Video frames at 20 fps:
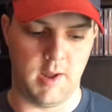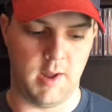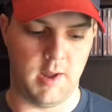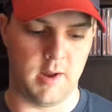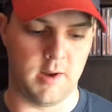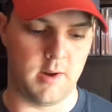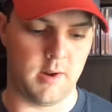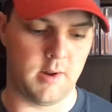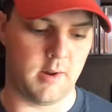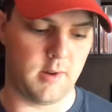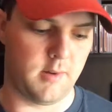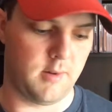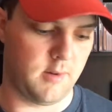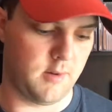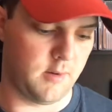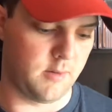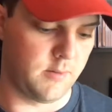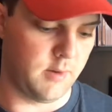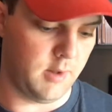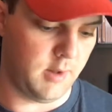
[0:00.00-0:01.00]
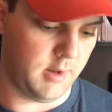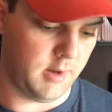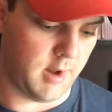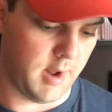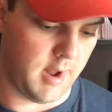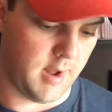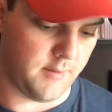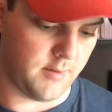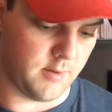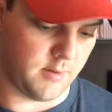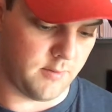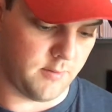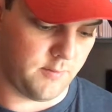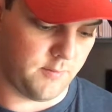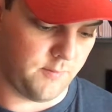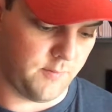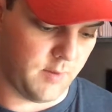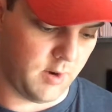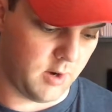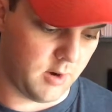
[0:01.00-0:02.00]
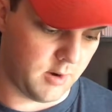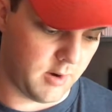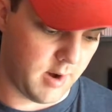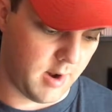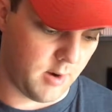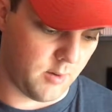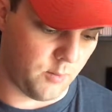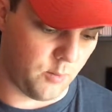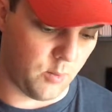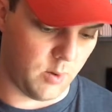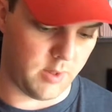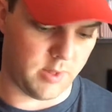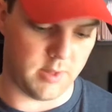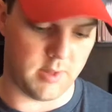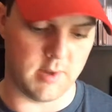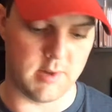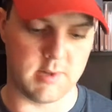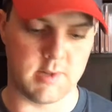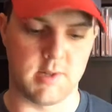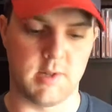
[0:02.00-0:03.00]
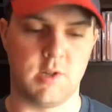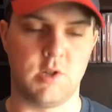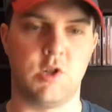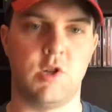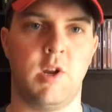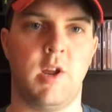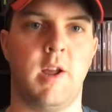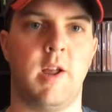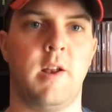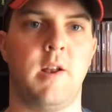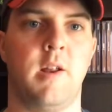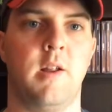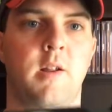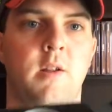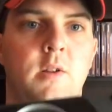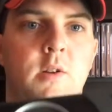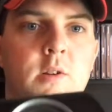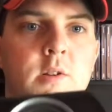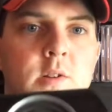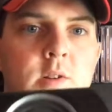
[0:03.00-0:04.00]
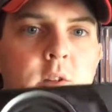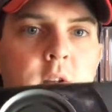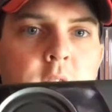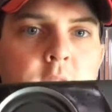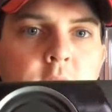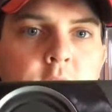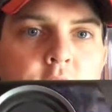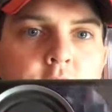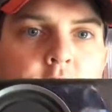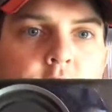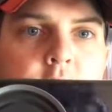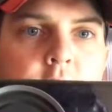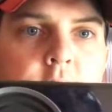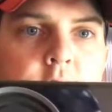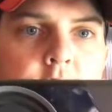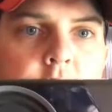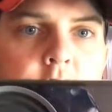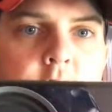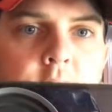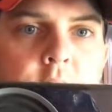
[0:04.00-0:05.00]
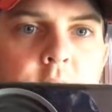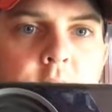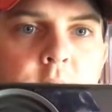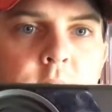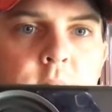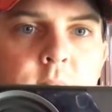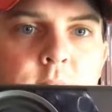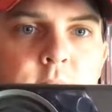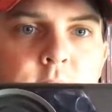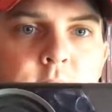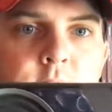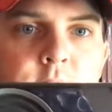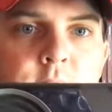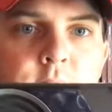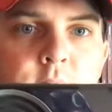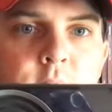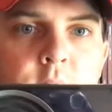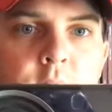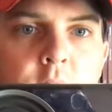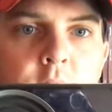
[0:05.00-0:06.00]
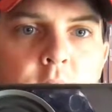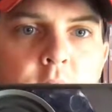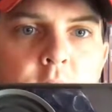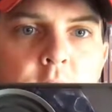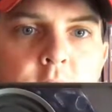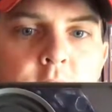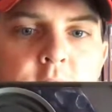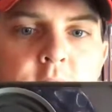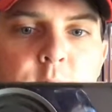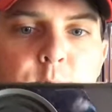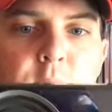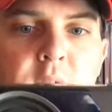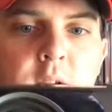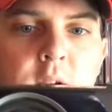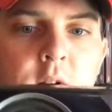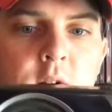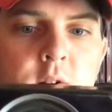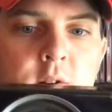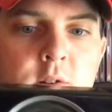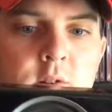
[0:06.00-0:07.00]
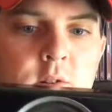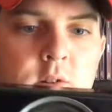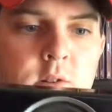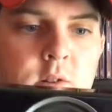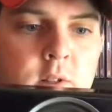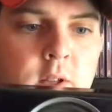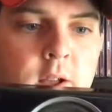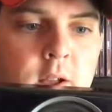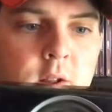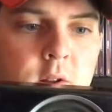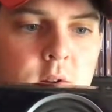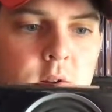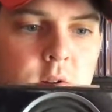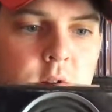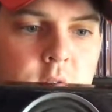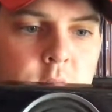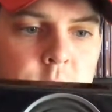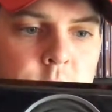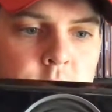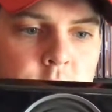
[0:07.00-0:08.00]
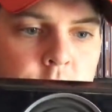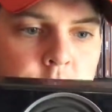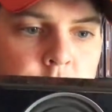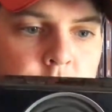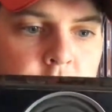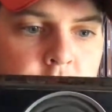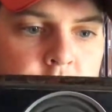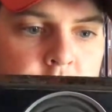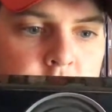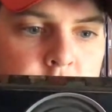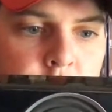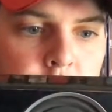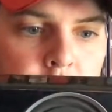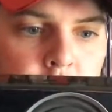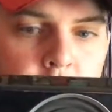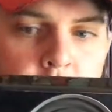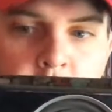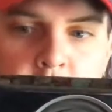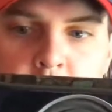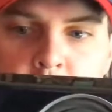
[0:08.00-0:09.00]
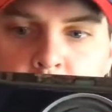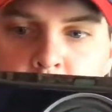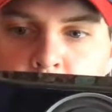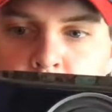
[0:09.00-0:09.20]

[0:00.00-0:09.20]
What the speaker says: and I really haven't figured out what this is yet. It looks like it's just speakers that hook up to the PSP.